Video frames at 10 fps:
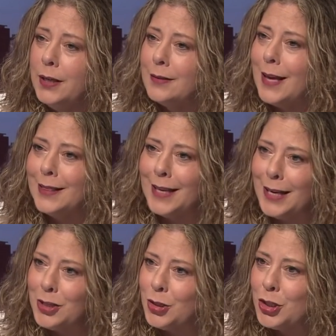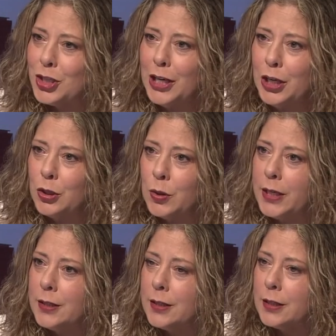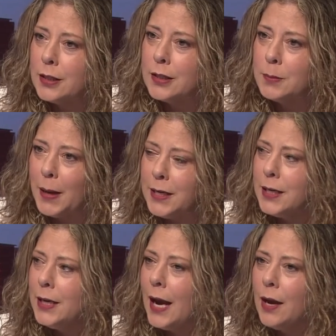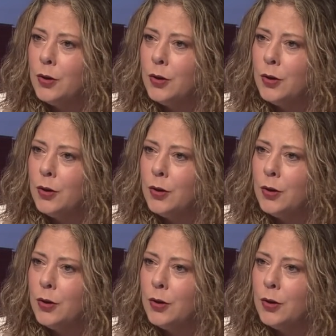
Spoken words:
Is that the answer, just increase the spending?